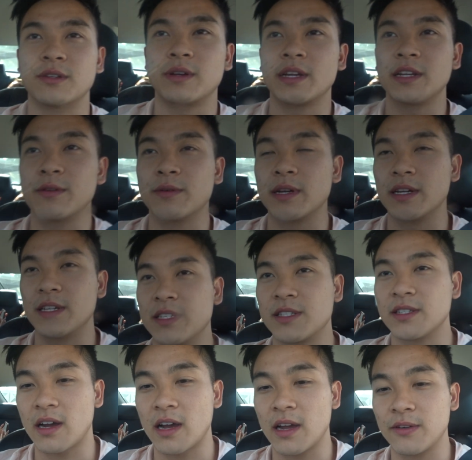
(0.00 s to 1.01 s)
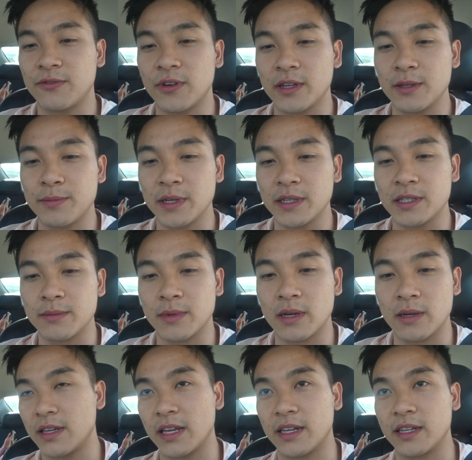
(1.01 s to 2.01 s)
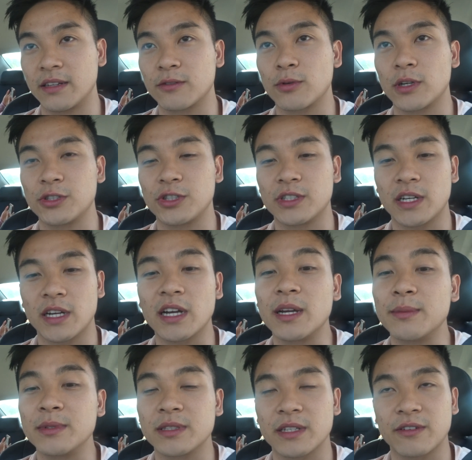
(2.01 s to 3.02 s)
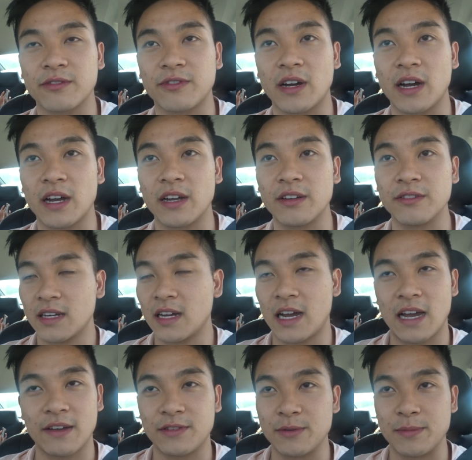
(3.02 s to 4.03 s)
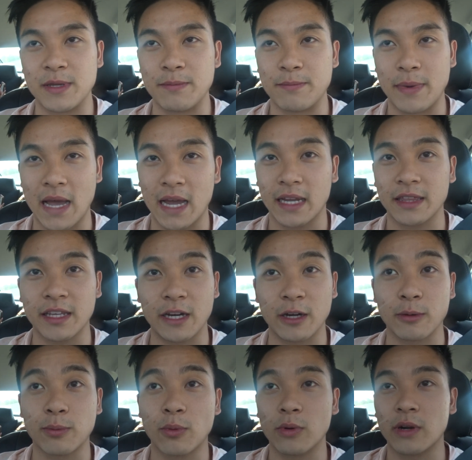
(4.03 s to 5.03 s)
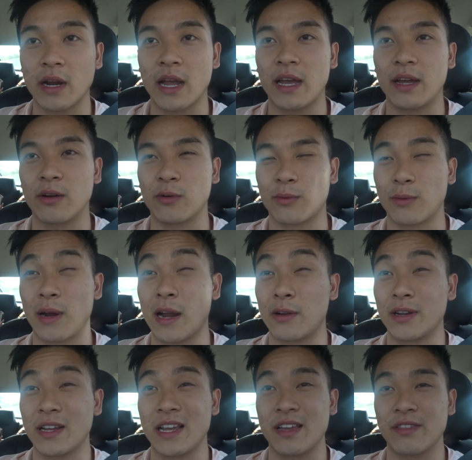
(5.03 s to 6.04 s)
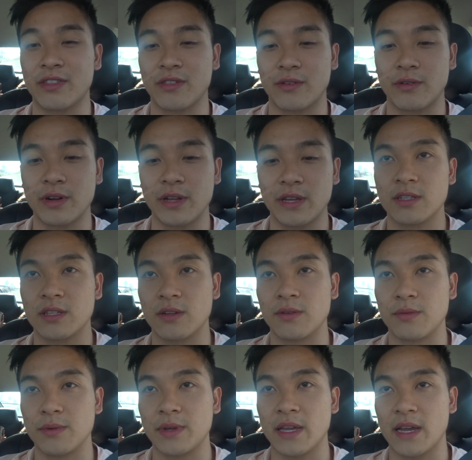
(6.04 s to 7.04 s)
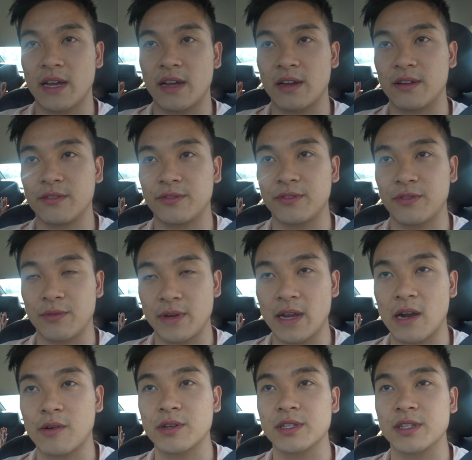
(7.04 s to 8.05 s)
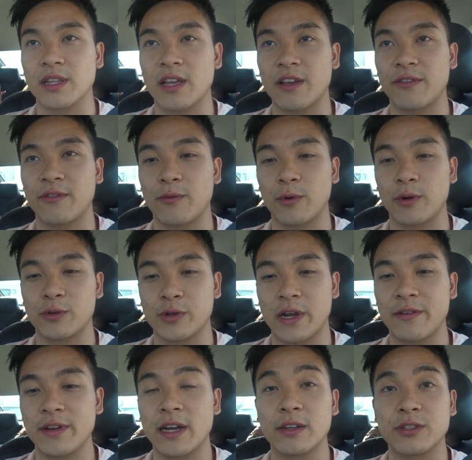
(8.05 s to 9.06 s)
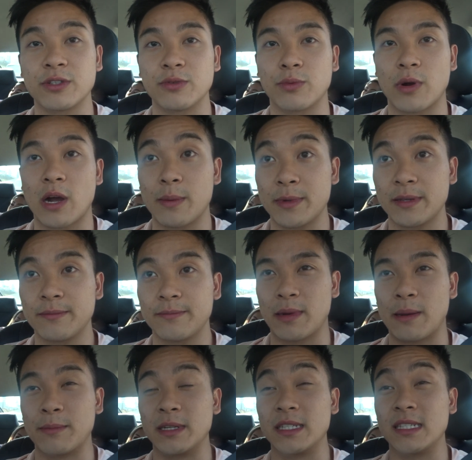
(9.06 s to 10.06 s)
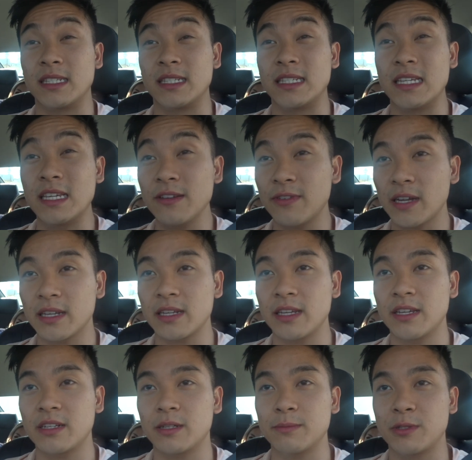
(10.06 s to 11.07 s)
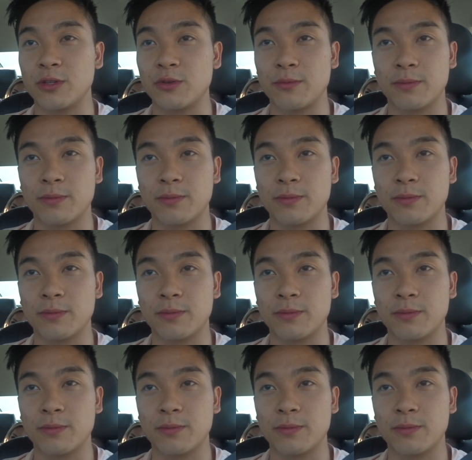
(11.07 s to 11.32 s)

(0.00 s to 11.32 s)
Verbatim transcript: anyways, I finally picked him up. Getting crunch time, it's like five. I have to be back at the airport at around 8.30. So we have three hours left. We're driving out to ramen. I'm gonna see if I can hit up two